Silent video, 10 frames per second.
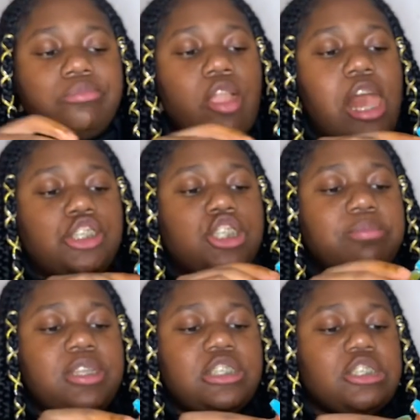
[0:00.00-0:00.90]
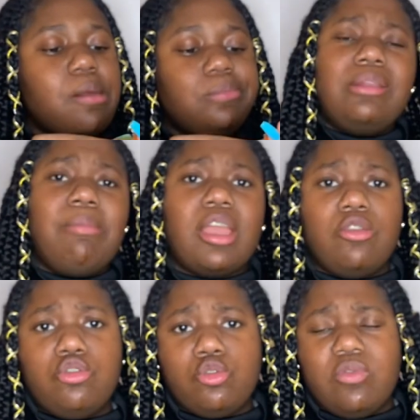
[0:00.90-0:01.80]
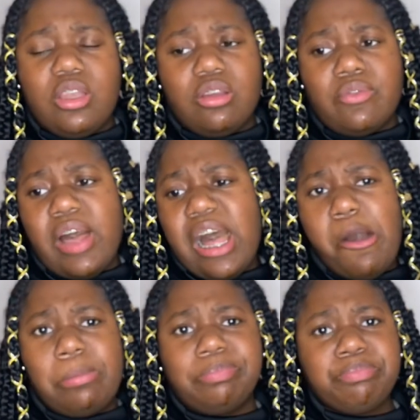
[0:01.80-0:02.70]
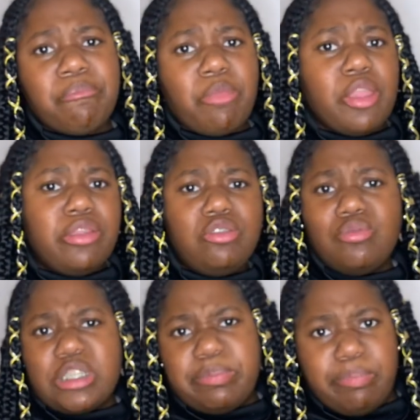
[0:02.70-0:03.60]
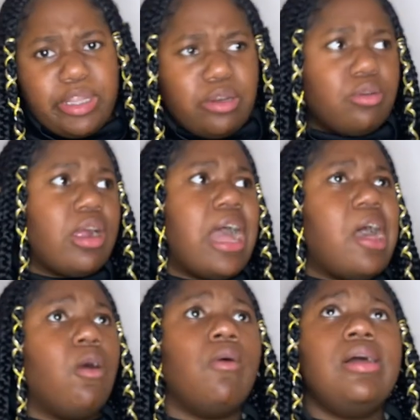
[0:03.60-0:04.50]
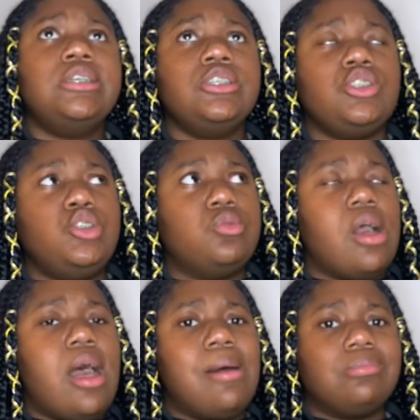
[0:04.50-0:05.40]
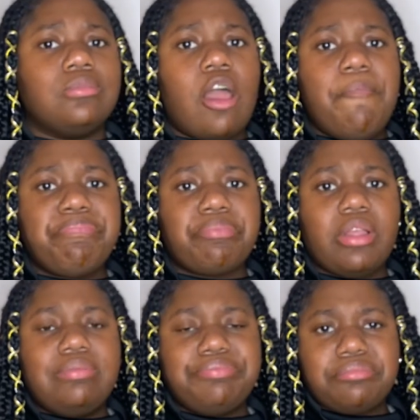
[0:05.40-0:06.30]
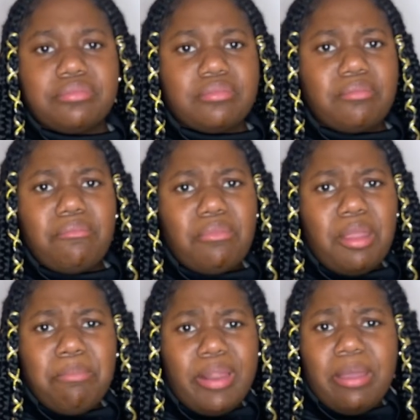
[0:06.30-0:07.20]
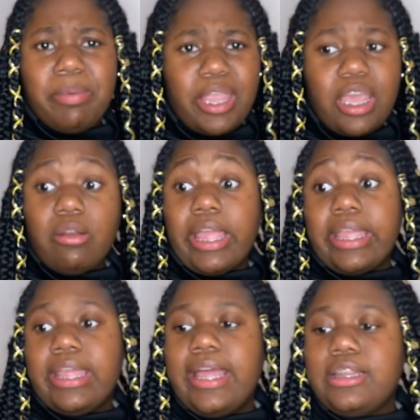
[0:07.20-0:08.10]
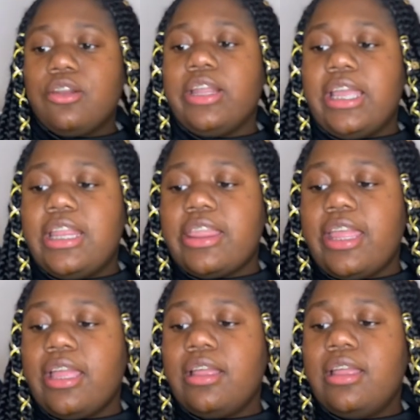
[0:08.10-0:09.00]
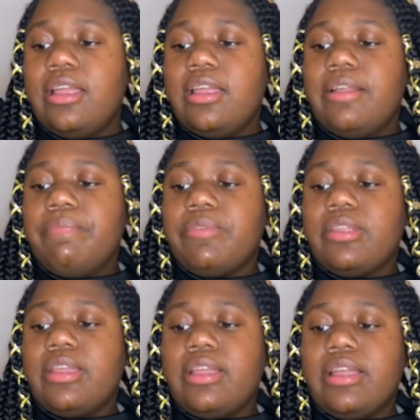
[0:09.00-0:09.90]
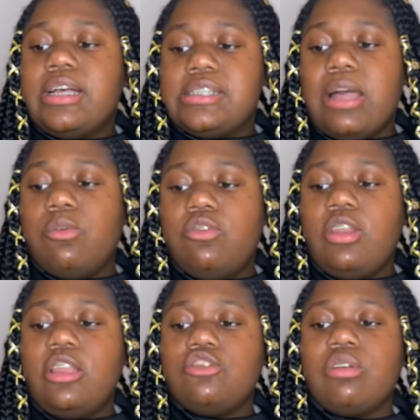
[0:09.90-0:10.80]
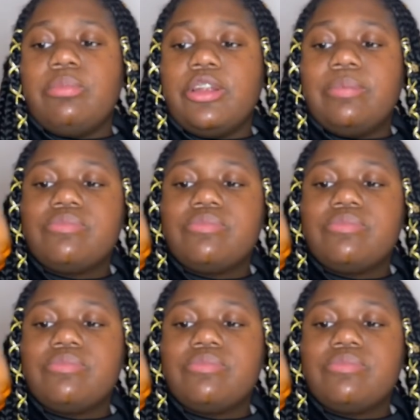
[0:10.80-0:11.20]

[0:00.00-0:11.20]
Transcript: a gymnast, make a YouTube video of how you do a split or how you um play a piano, like literally anything, because that will really get you up there.